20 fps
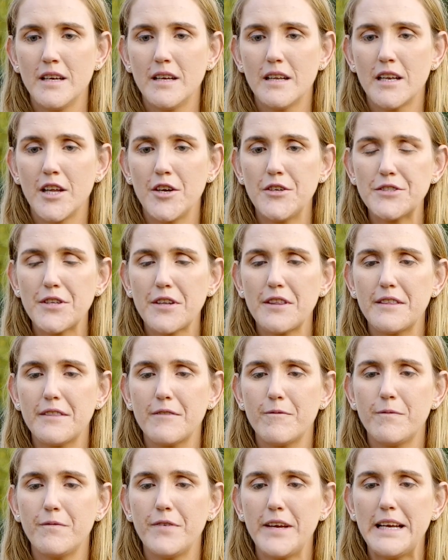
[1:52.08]
Loads of
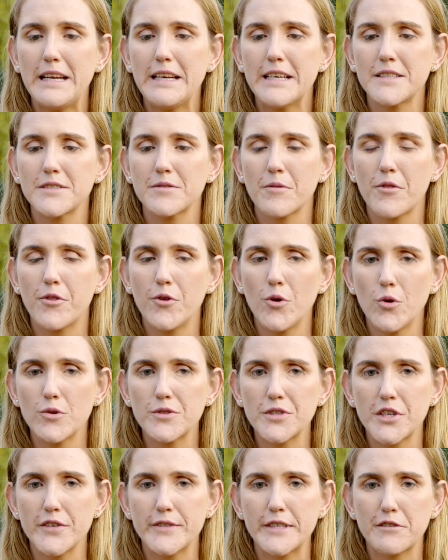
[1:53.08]
feelings and
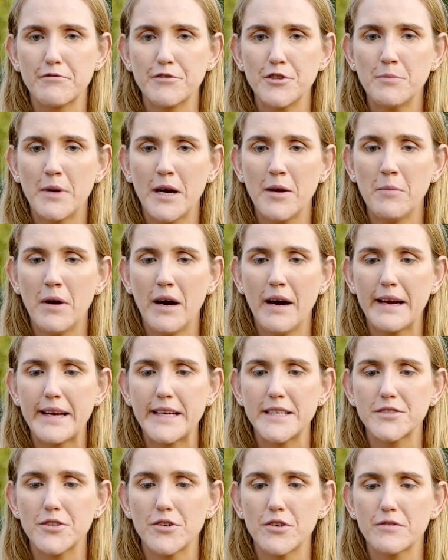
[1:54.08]
thoughts going through my
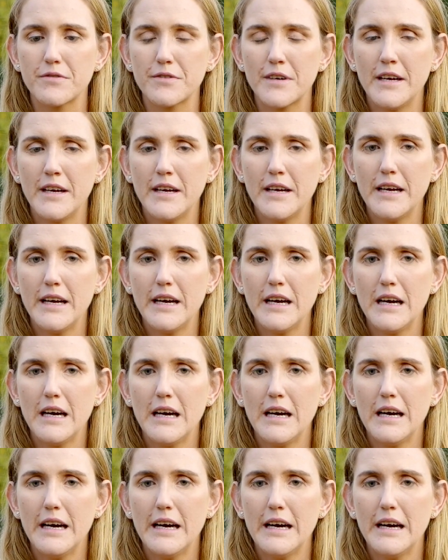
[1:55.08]
mind of,
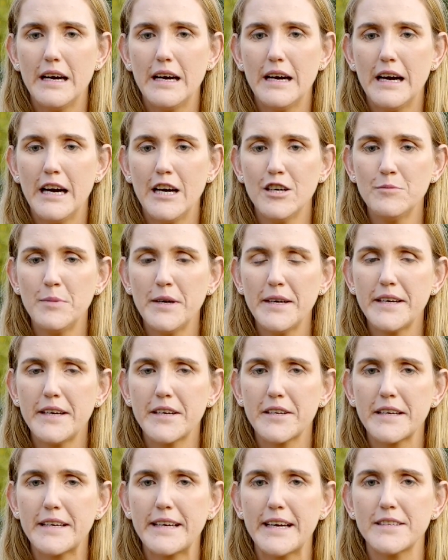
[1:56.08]
how am I
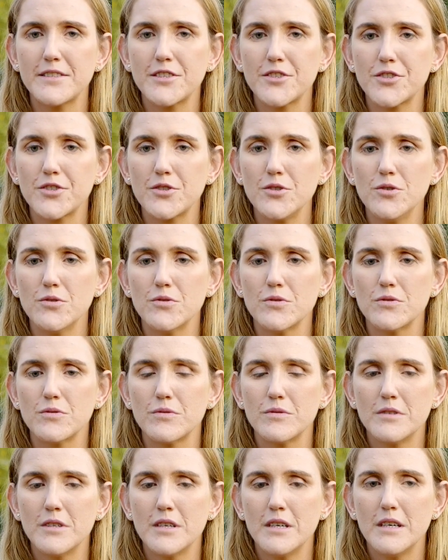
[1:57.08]
going to get to school?
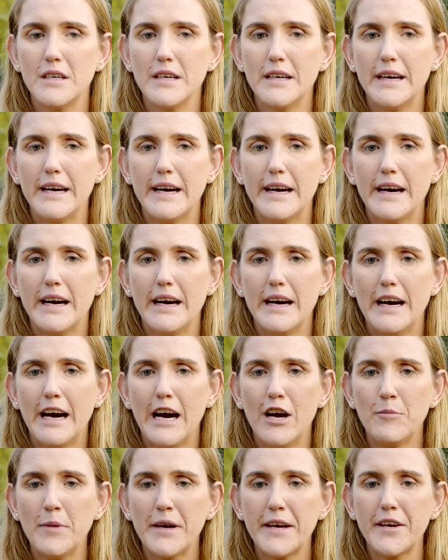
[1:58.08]

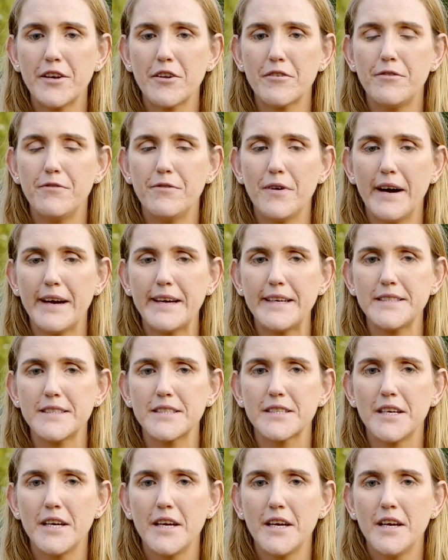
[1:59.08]
How am I going to
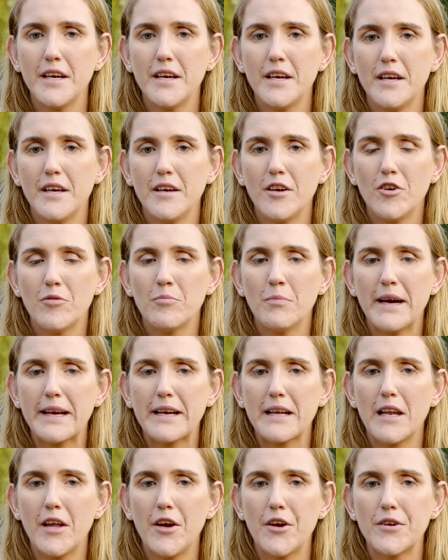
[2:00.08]
find my
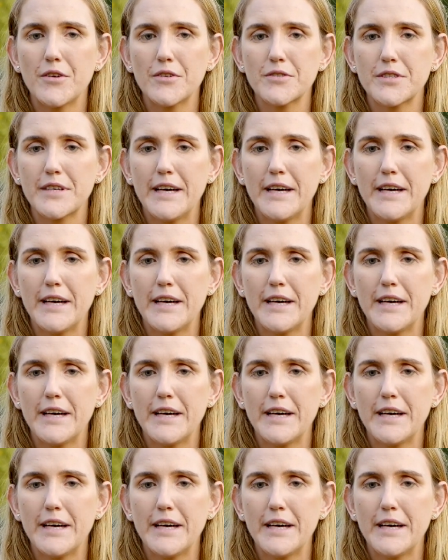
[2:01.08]
clothes?